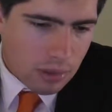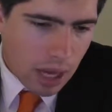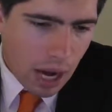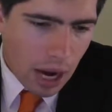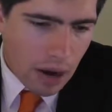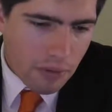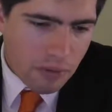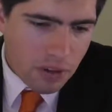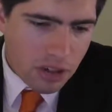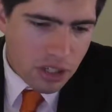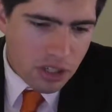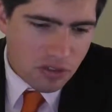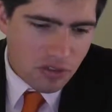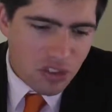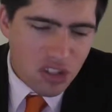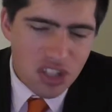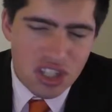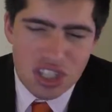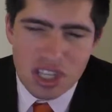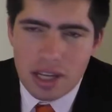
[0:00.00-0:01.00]
Average
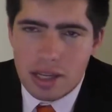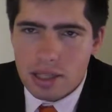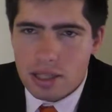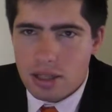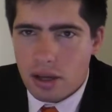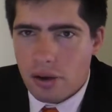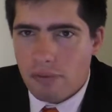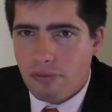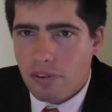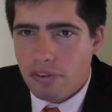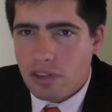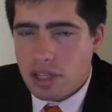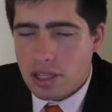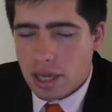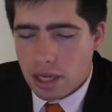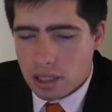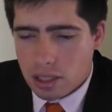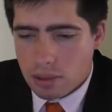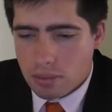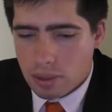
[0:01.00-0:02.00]
efficiency inside 50 is
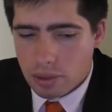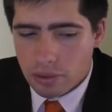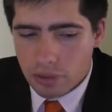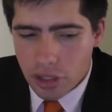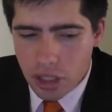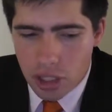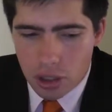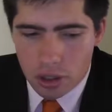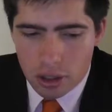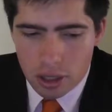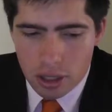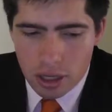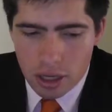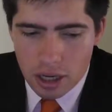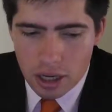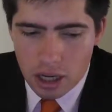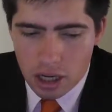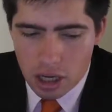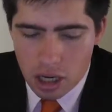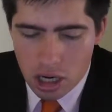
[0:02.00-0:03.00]
actually a bit of a
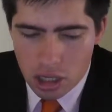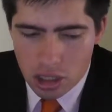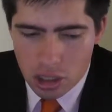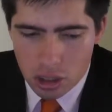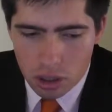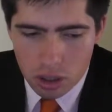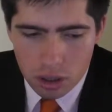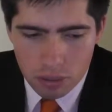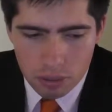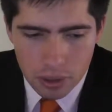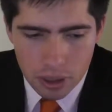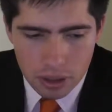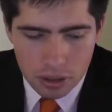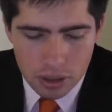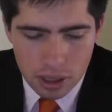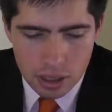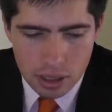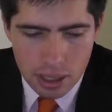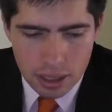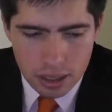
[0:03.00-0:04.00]
shock because
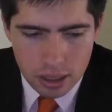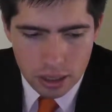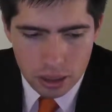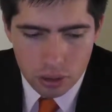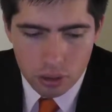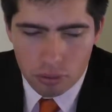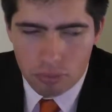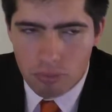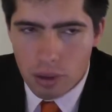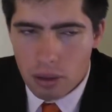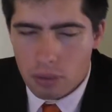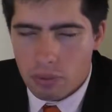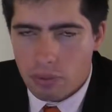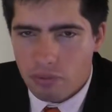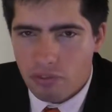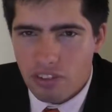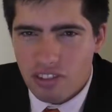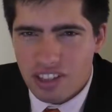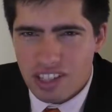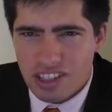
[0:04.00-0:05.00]
it's actually North Melbourne
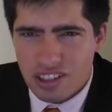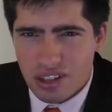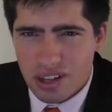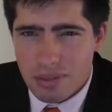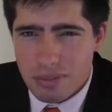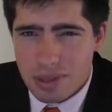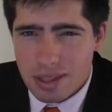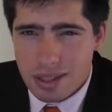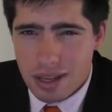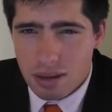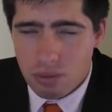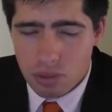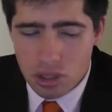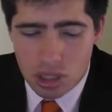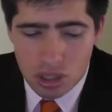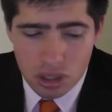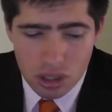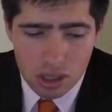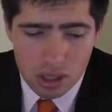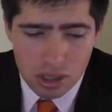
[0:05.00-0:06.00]
with 53%, which
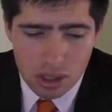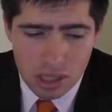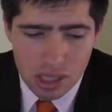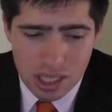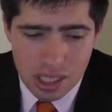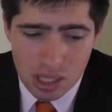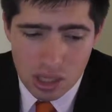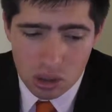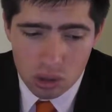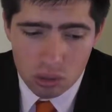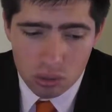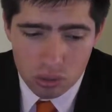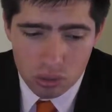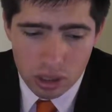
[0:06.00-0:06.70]
is also still